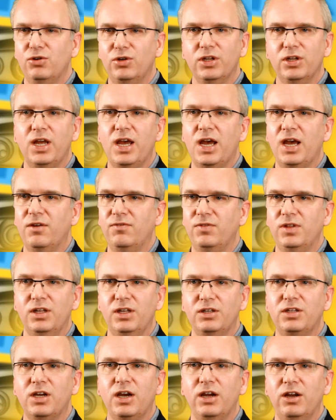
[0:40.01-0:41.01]
You could have the
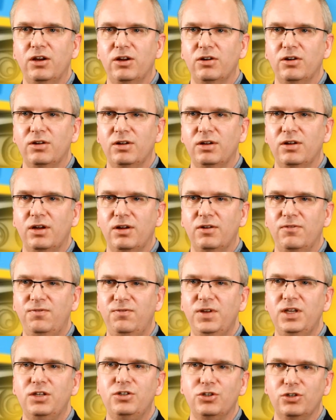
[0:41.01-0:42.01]
entire
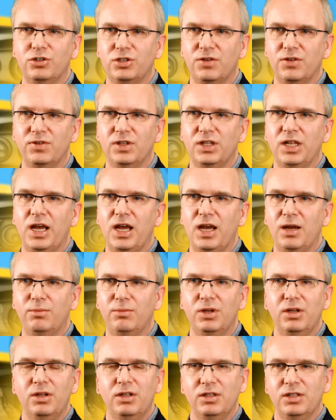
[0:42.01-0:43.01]
features of a
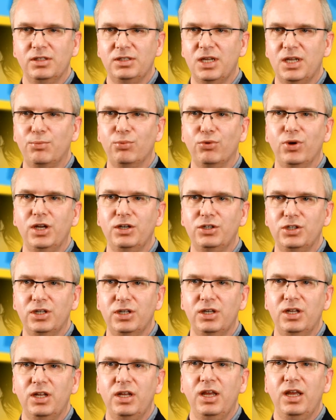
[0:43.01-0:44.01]
lab, the
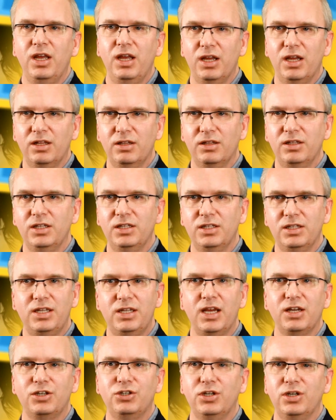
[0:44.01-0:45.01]
separation and the
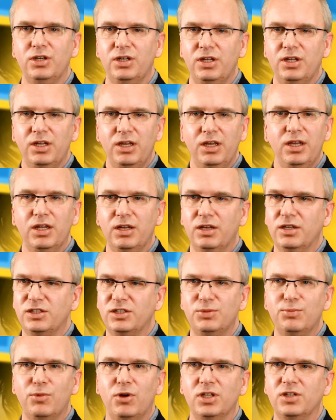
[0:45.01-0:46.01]
detection, in a
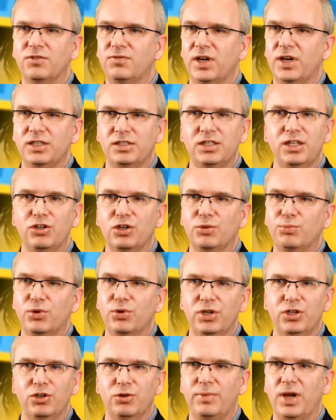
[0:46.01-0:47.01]
small device that you could
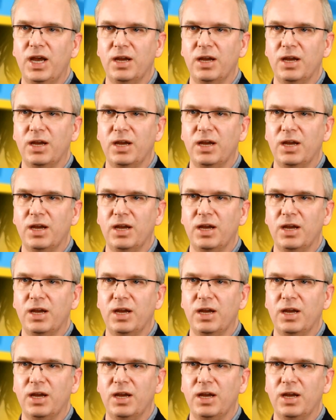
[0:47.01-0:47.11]
put in your